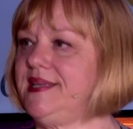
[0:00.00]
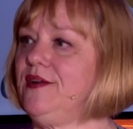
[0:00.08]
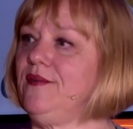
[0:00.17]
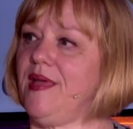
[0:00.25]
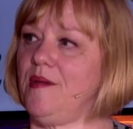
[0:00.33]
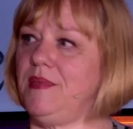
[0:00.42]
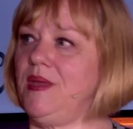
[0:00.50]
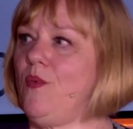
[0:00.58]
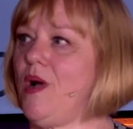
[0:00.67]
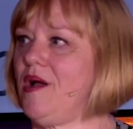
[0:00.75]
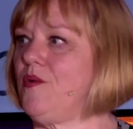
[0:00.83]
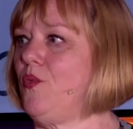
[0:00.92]
Here, let me
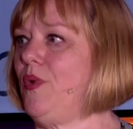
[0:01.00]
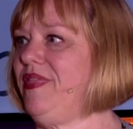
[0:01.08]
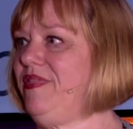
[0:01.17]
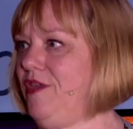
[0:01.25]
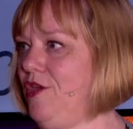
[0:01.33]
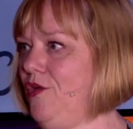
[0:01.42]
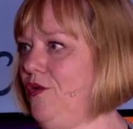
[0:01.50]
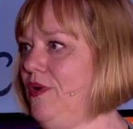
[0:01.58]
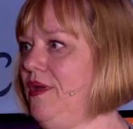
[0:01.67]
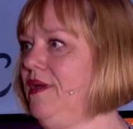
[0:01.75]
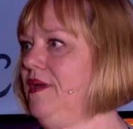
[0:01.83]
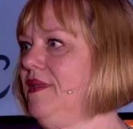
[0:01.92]
walk with you.
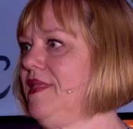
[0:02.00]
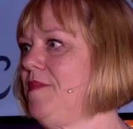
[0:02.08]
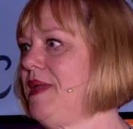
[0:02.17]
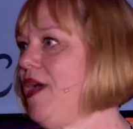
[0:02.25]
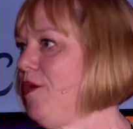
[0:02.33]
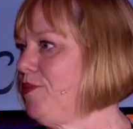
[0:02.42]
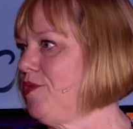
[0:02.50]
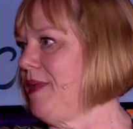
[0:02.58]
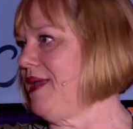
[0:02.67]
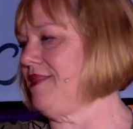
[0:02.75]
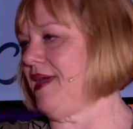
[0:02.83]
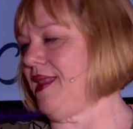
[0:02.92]
Yeah. Let me help you
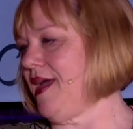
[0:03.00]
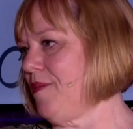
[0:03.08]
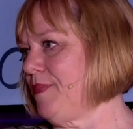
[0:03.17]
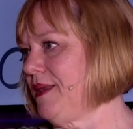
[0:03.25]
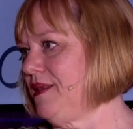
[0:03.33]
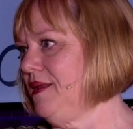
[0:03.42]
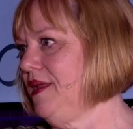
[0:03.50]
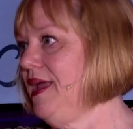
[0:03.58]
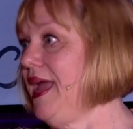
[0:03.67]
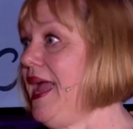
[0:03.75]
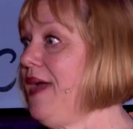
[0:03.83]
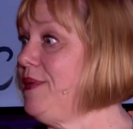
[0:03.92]
make that happen.
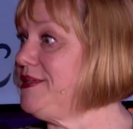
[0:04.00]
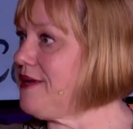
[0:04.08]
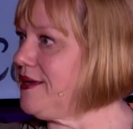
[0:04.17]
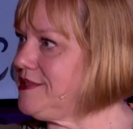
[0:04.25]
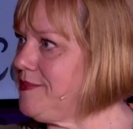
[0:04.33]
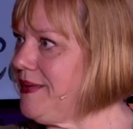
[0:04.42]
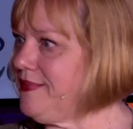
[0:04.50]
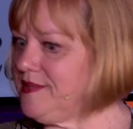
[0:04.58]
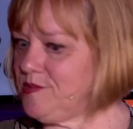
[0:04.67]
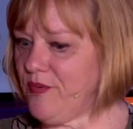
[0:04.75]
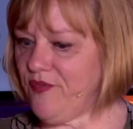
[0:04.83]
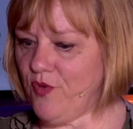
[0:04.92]
Yeah. And we talked about
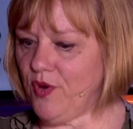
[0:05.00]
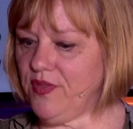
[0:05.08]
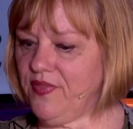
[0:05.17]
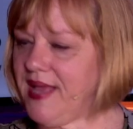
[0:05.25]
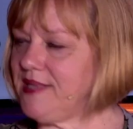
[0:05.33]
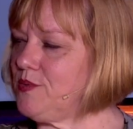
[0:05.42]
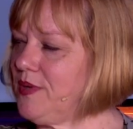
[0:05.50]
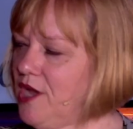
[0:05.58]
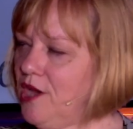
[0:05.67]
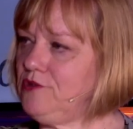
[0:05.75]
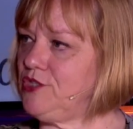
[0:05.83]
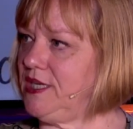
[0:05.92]
this before, that that's what
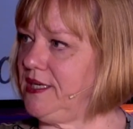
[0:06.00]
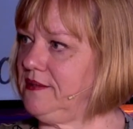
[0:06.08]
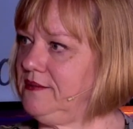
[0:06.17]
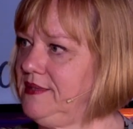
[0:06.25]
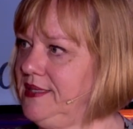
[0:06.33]
coaching